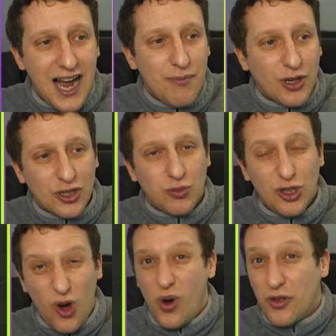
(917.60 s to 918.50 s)
because we
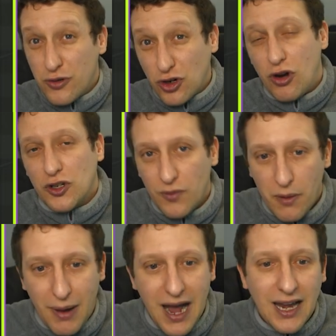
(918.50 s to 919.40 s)
don't want them to cross from the
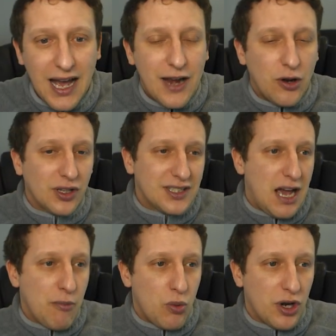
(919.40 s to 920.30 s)
byline all the
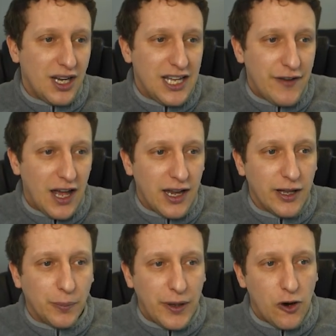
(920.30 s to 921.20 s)
time. We want to leave it a
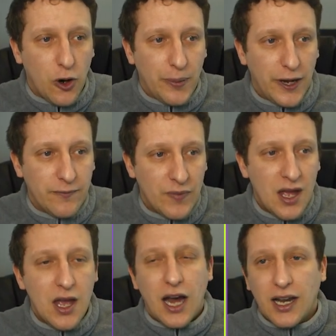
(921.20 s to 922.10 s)
little bit open
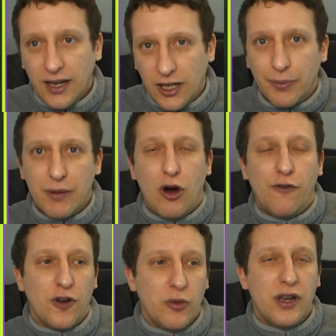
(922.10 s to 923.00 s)
and a little bit more
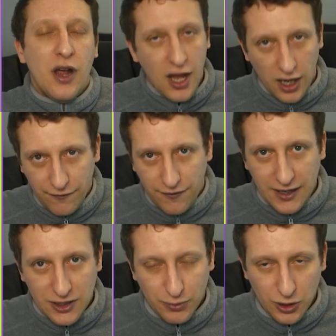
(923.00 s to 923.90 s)
fluent and
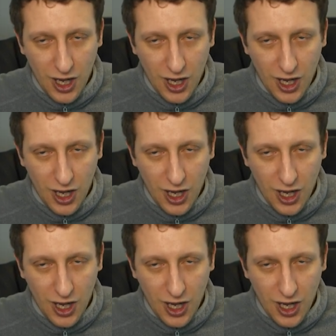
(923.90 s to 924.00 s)
flexible.